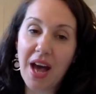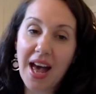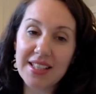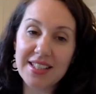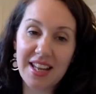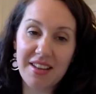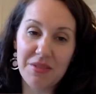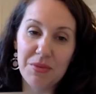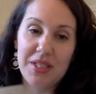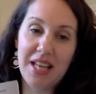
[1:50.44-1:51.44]
as
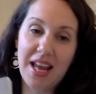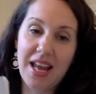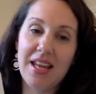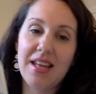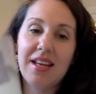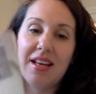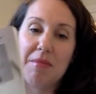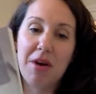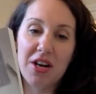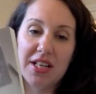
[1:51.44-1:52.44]
David was saying,
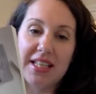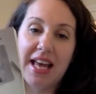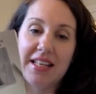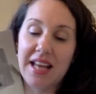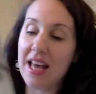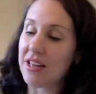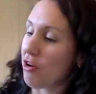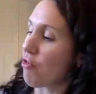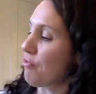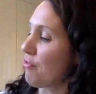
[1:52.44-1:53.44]
Marcus and
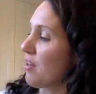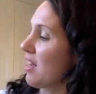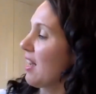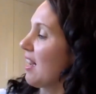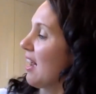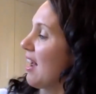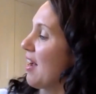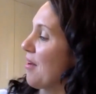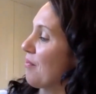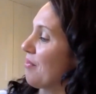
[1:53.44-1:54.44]
Adolf.
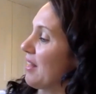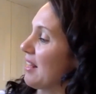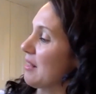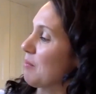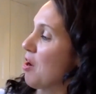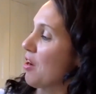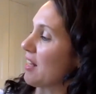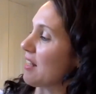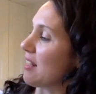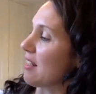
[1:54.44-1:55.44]
This is
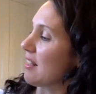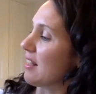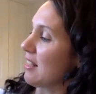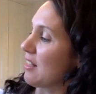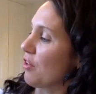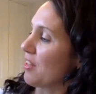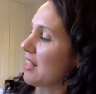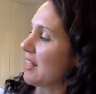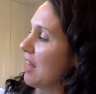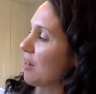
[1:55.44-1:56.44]
Marcus. This is
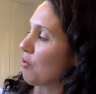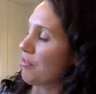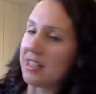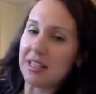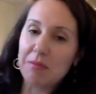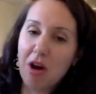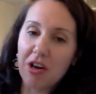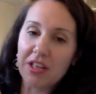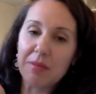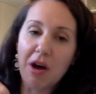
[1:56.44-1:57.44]
Adolf. This is
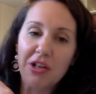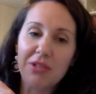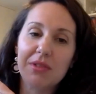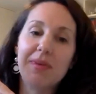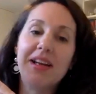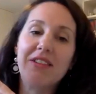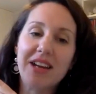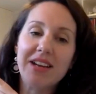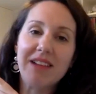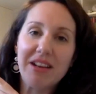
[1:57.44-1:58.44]
Marcus. Marcus was my
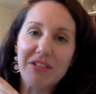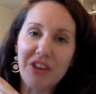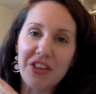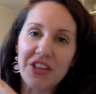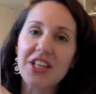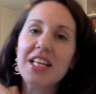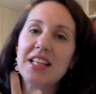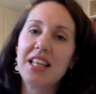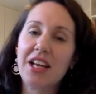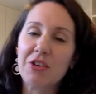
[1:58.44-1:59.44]
great-grandfather.
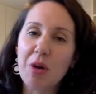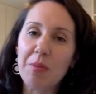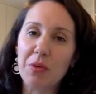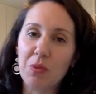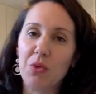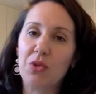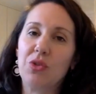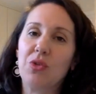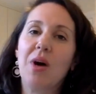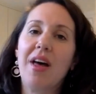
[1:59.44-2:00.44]
They grew up in
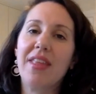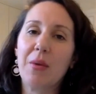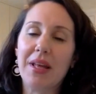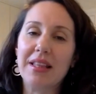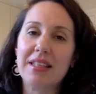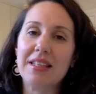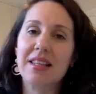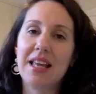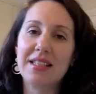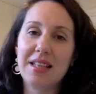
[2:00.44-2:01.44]
Warsaw and they went
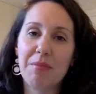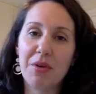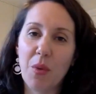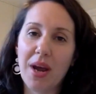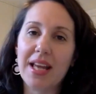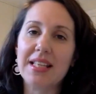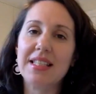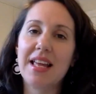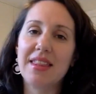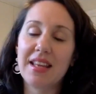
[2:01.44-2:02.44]
their separate ways,
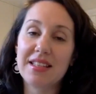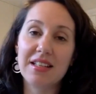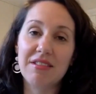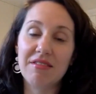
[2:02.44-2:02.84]
and they didn't